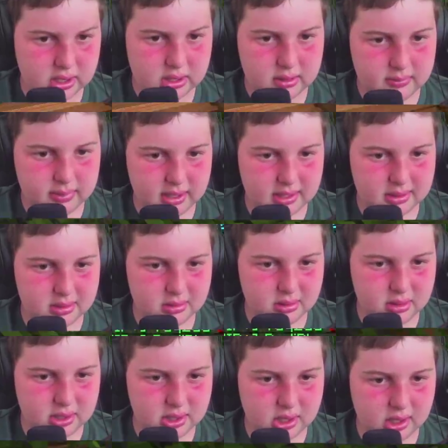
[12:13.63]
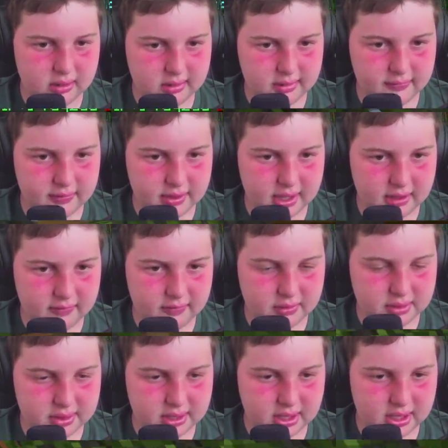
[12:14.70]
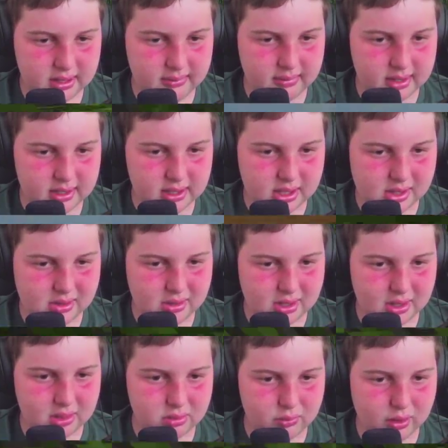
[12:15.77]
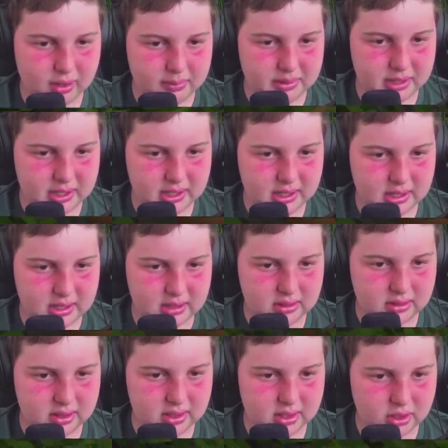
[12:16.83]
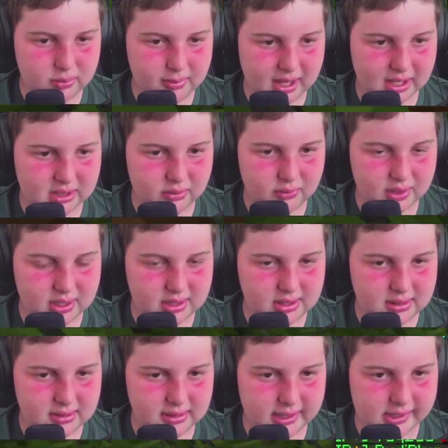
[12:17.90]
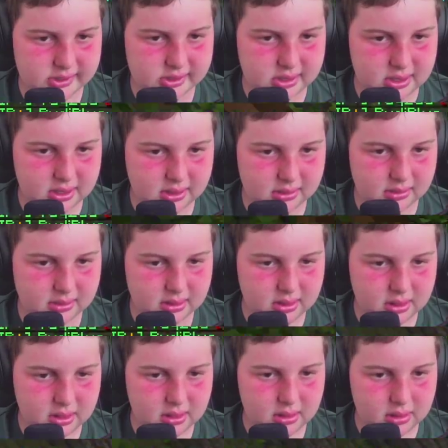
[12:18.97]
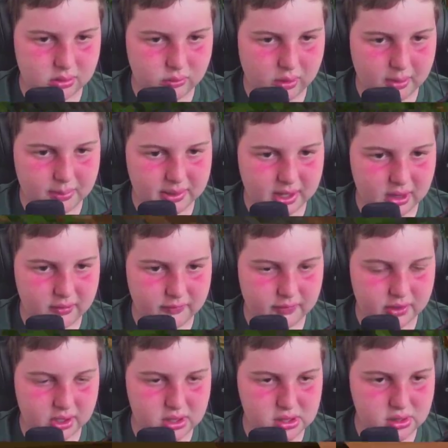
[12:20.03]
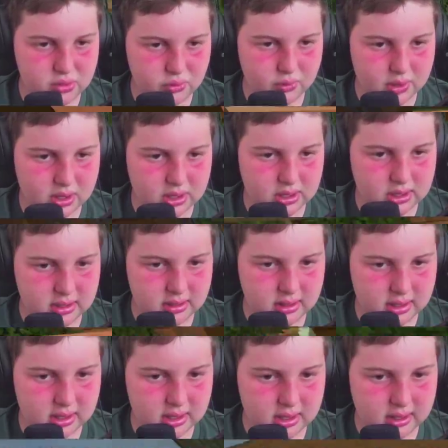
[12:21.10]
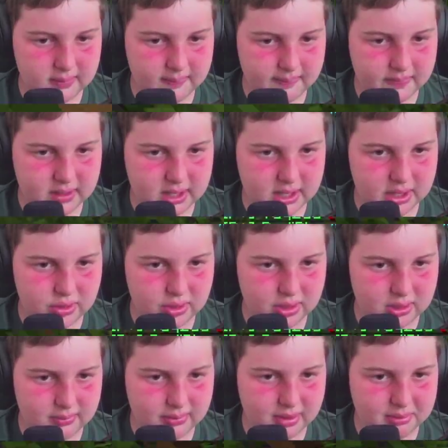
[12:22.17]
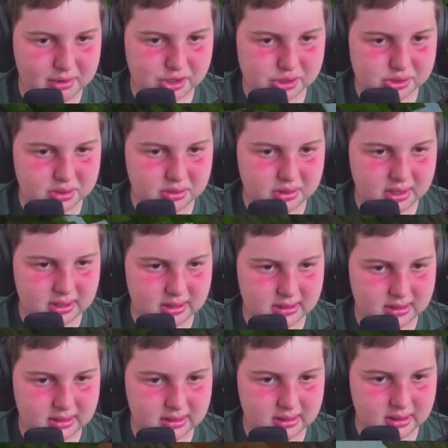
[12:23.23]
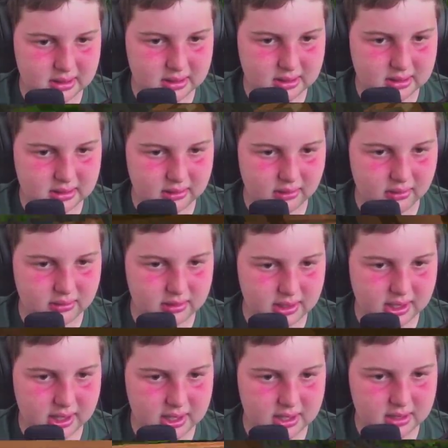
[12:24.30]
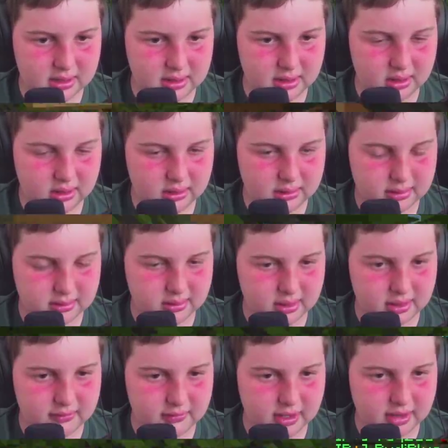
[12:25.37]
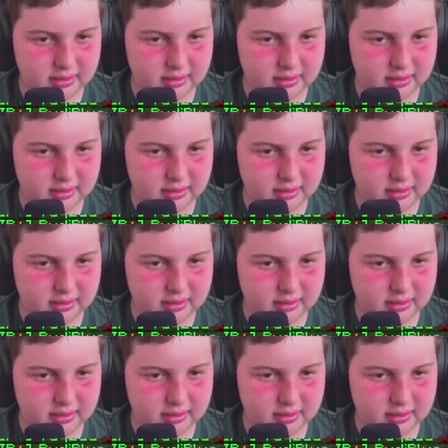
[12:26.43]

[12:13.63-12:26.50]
pay $30 for that first time, and then you can swap it in. You can go back to one of these stations, swap it out for a new one, and you can pretty much do this until the end of the earth. As